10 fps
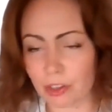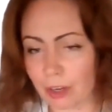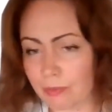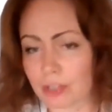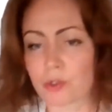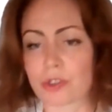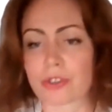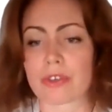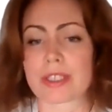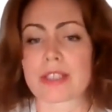
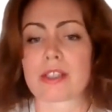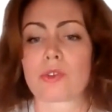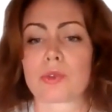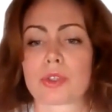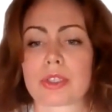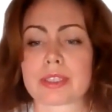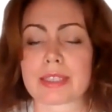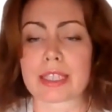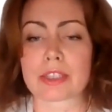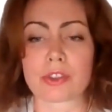revolutionary
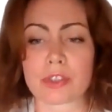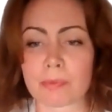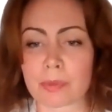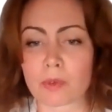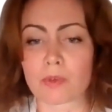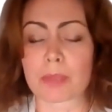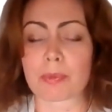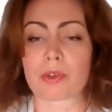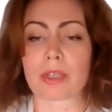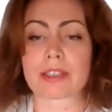solutions that could improve the
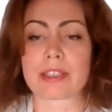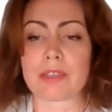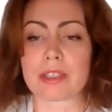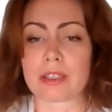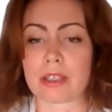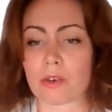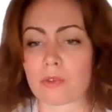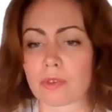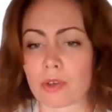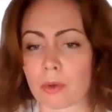productivity
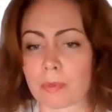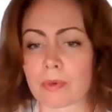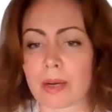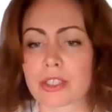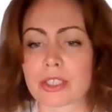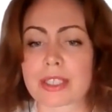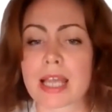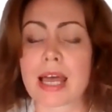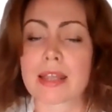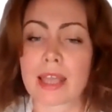of operations,
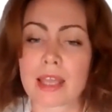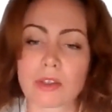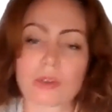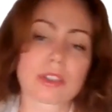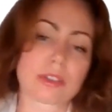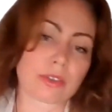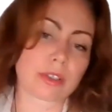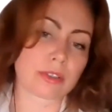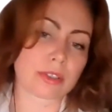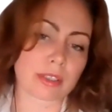they are not
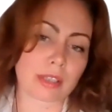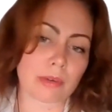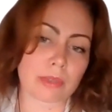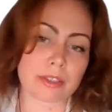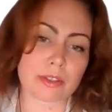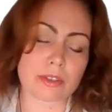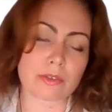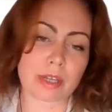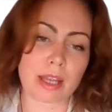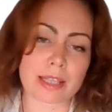introduced in our
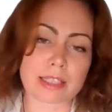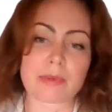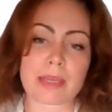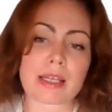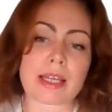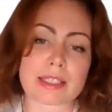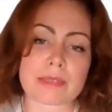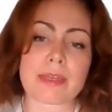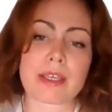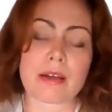industry as quickly
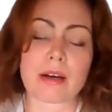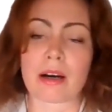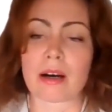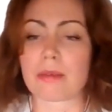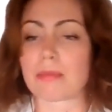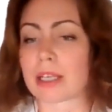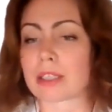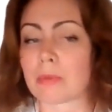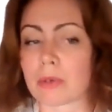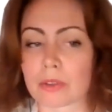as we
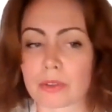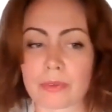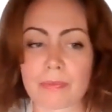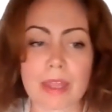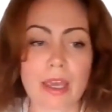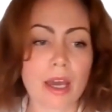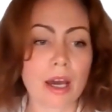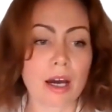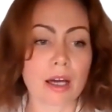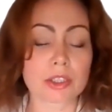might want.
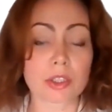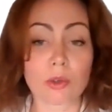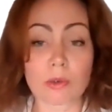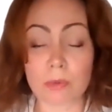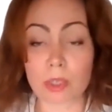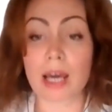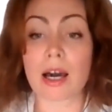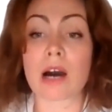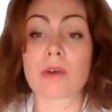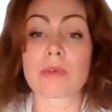So what are